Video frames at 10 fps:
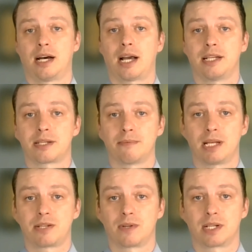
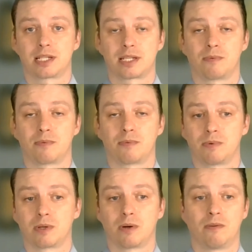isometrics, which
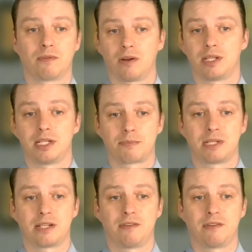we'll go over all these
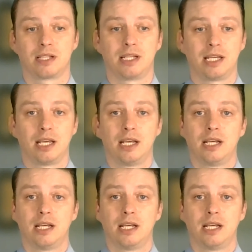specifically.